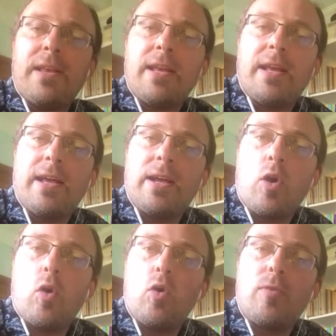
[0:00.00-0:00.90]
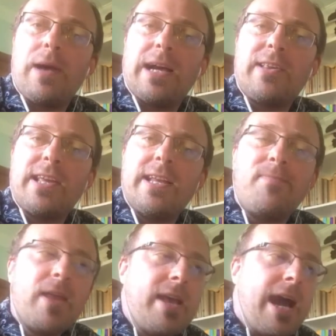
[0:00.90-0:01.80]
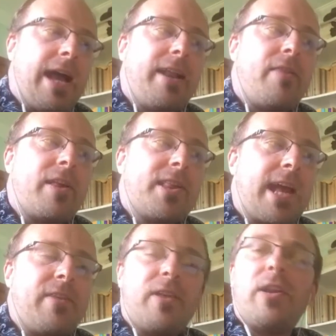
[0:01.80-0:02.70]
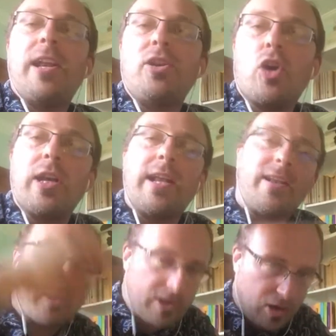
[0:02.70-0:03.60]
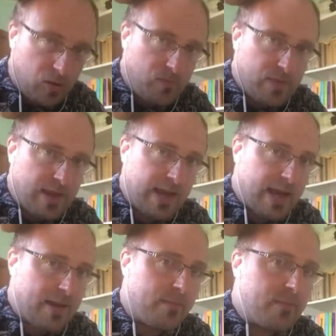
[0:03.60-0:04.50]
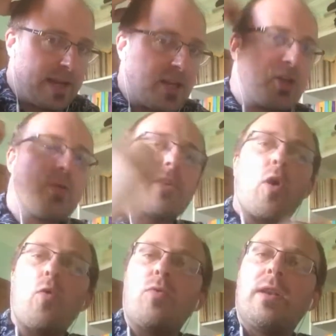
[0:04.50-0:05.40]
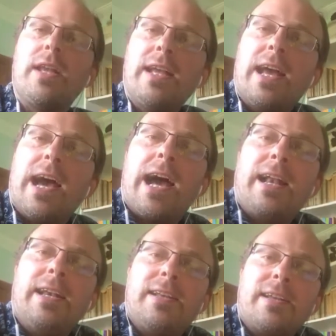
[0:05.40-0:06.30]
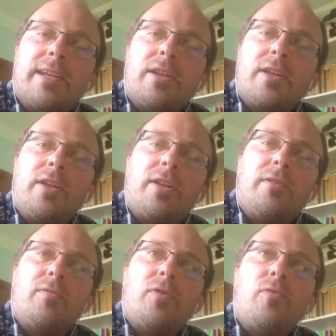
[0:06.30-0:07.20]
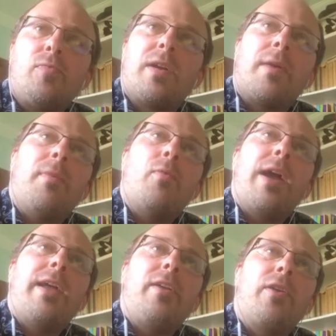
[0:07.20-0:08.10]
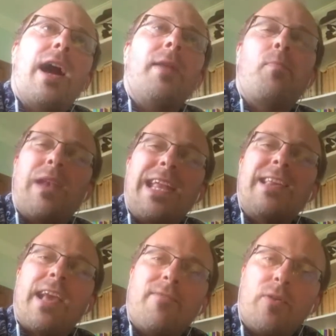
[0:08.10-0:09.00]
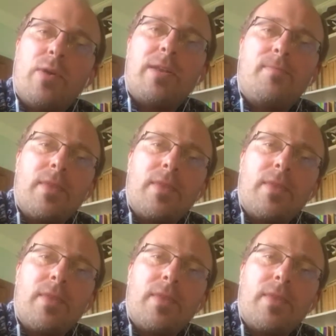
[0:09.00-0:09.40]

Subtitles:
a Golwg magazine, and others said they really enjoyed it. So, each to his own, and you come away, you can't please everyone,